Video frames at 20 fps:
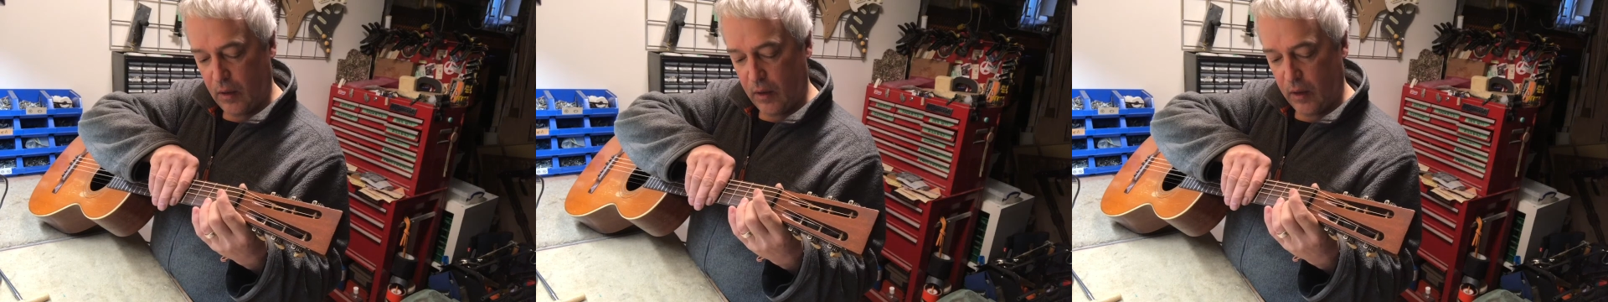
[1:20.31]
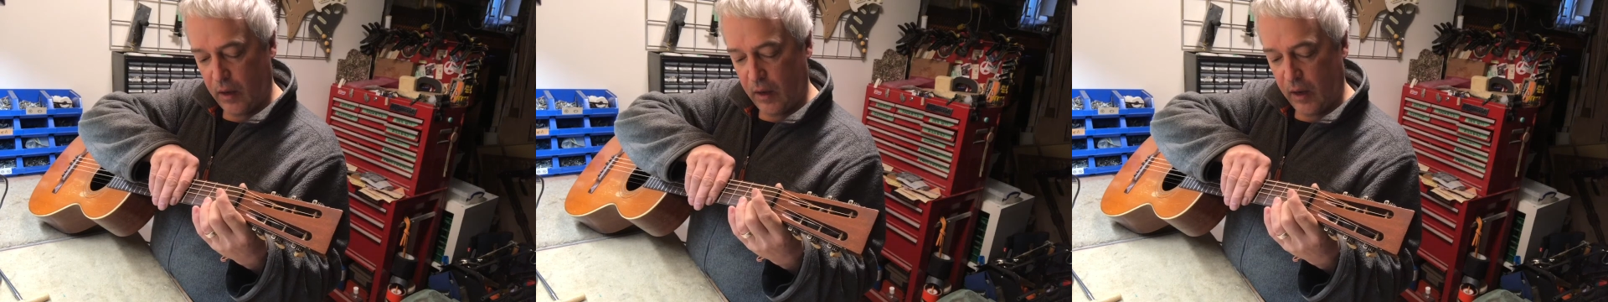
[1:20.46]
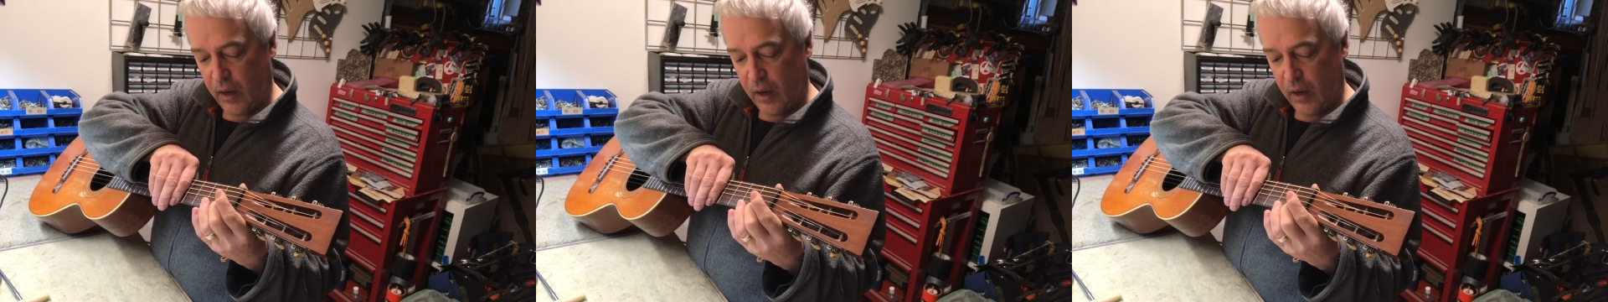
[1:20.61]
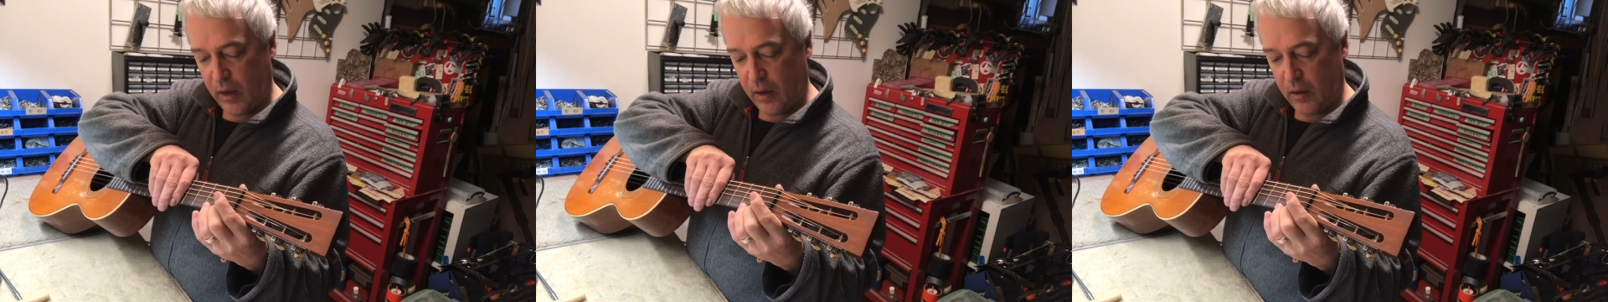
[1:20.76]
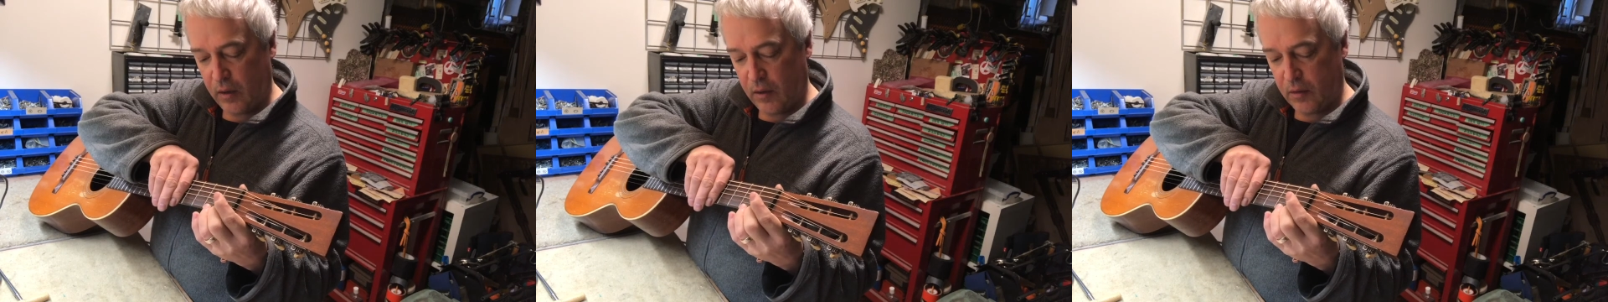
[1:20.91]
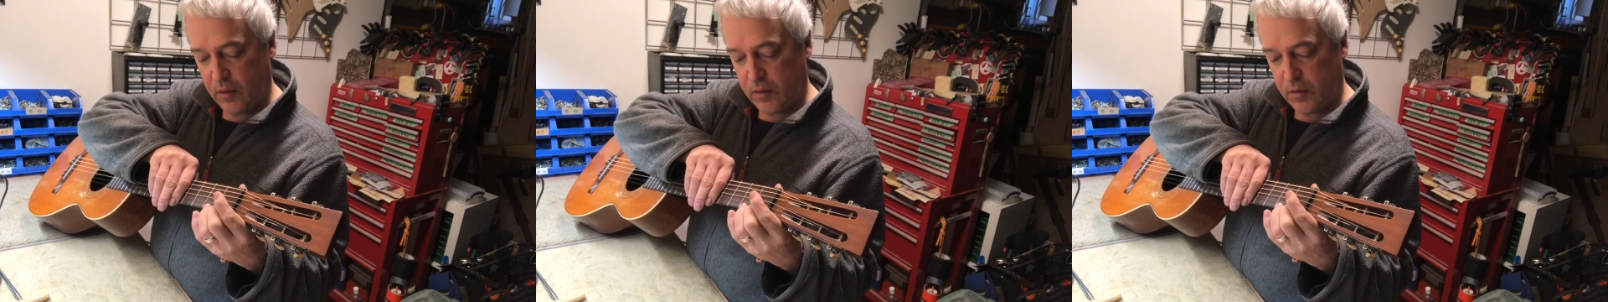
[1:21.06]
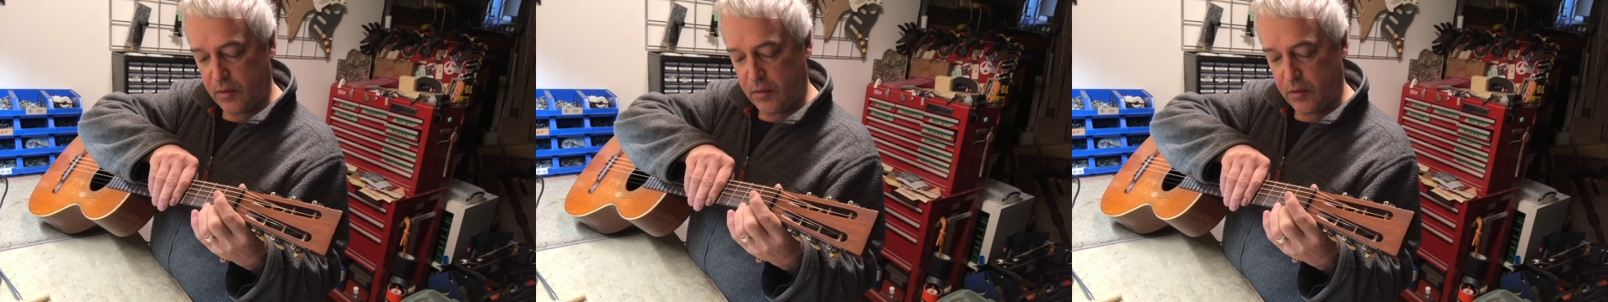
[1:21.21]

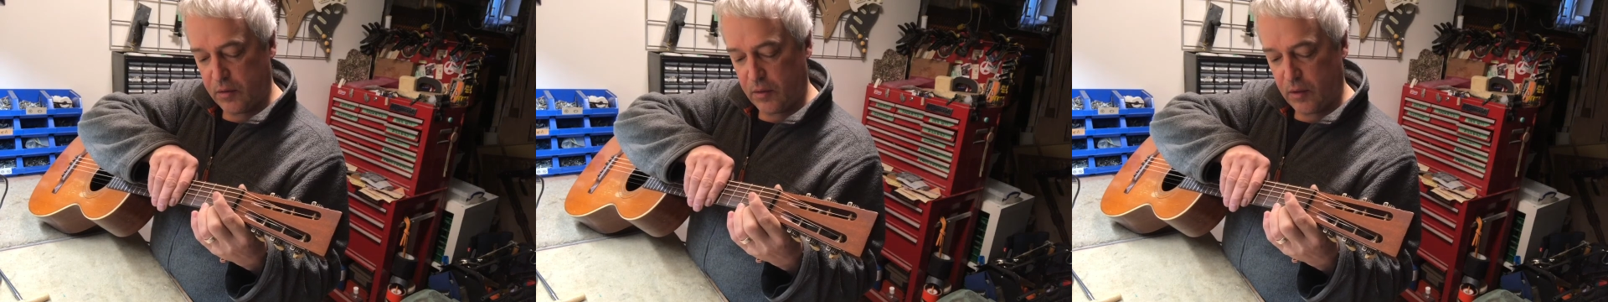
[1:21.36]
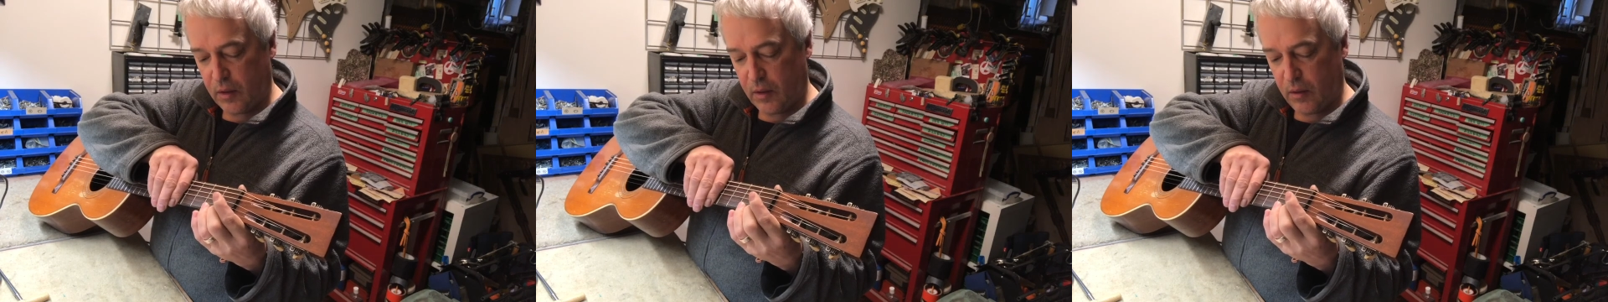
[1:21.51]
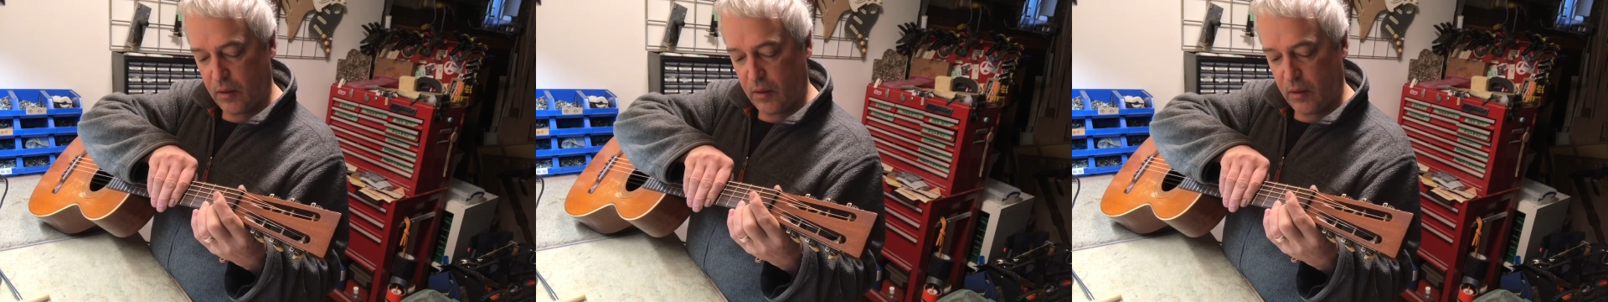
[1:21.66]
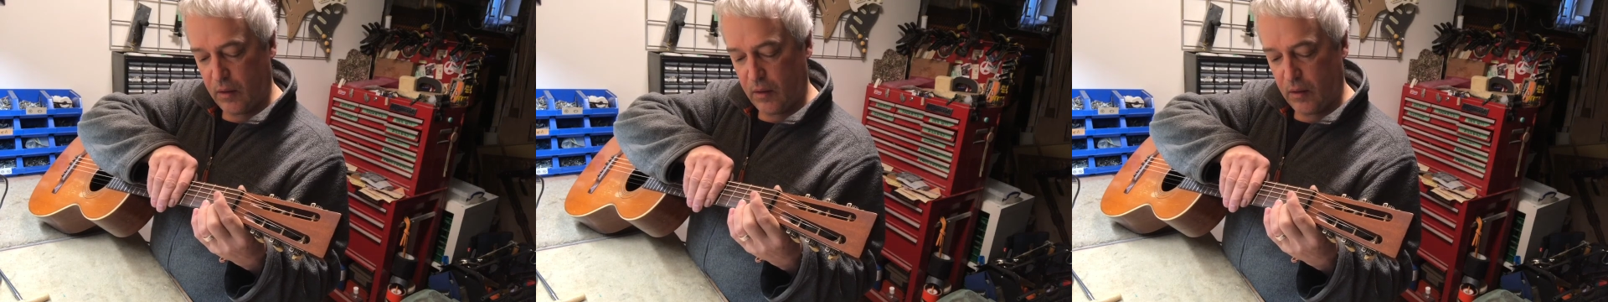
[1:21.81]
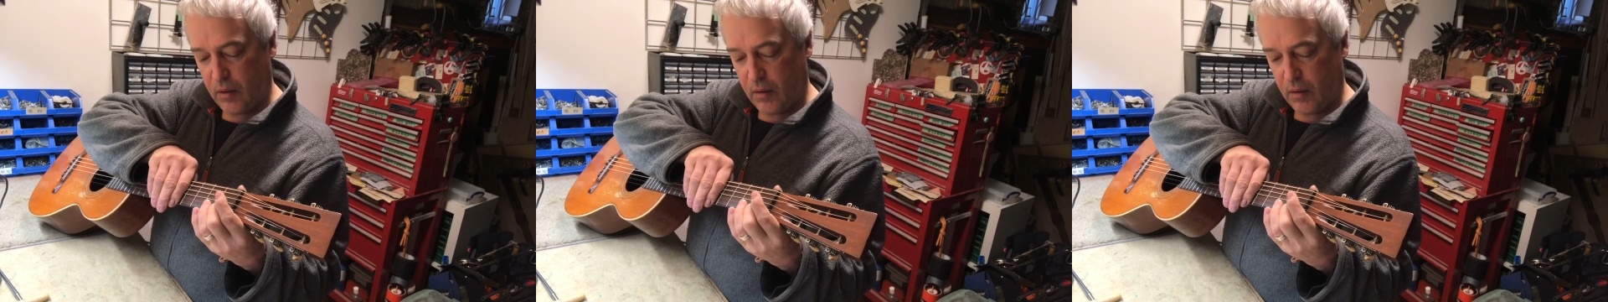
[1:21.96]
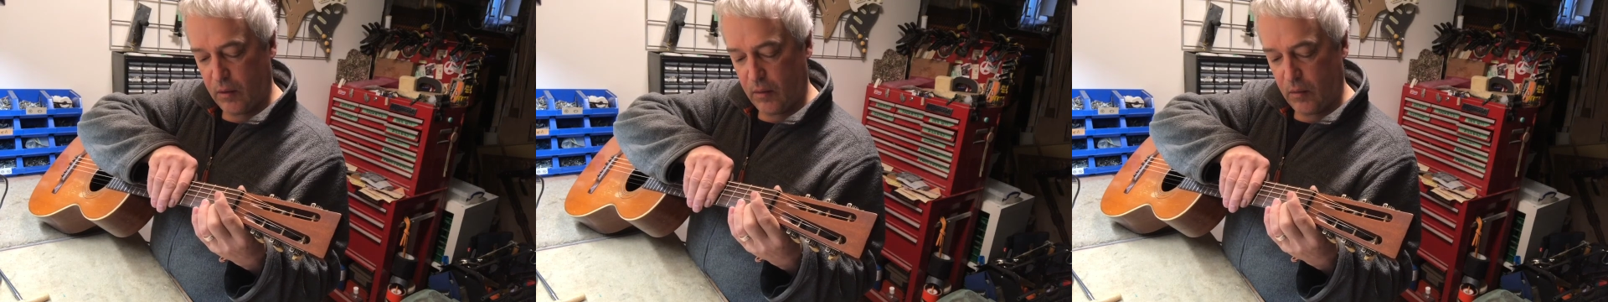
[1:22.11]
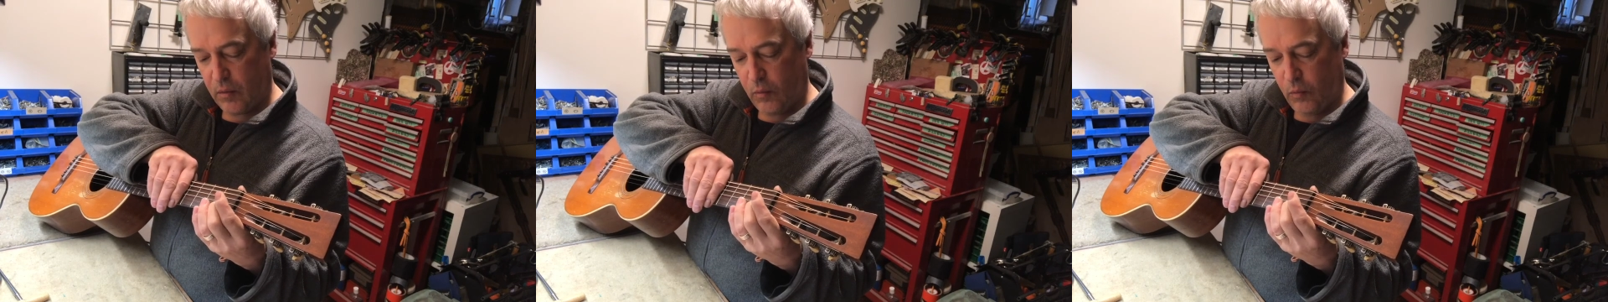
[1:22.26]
and
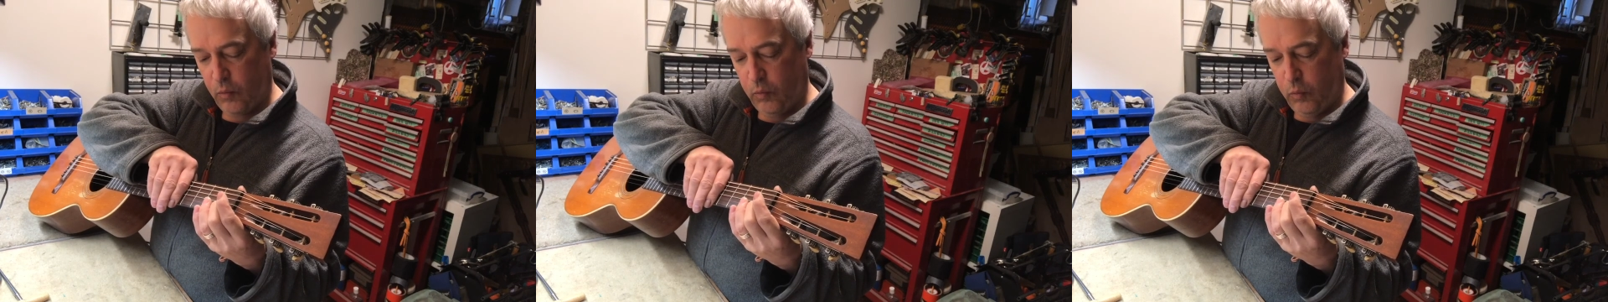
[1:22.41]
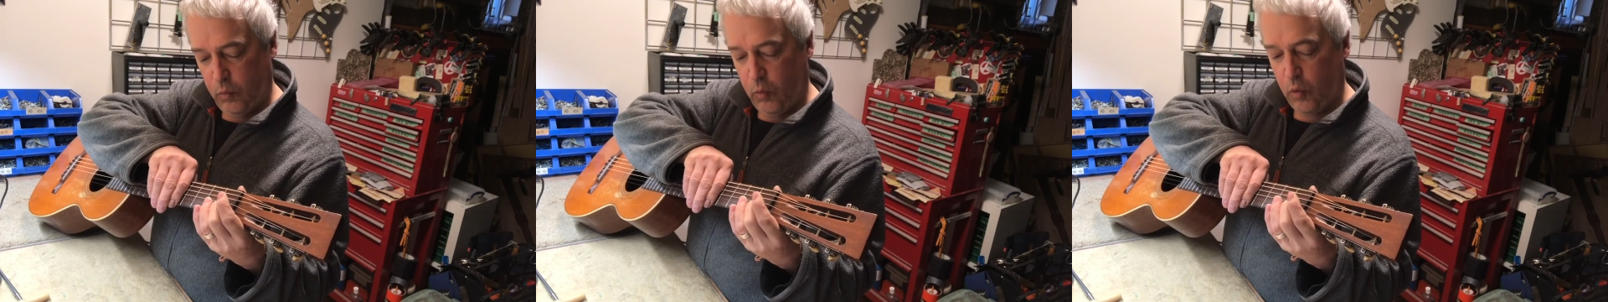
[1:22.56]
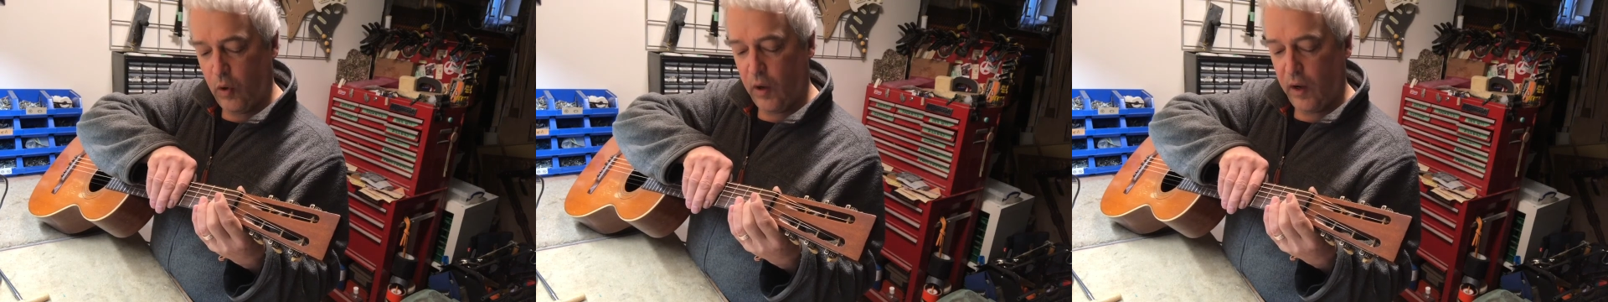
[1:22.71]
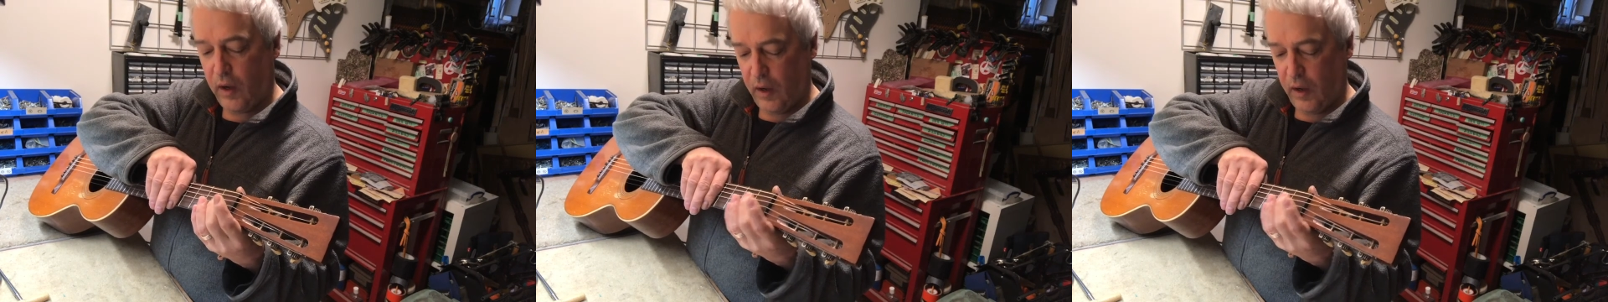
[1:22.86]
would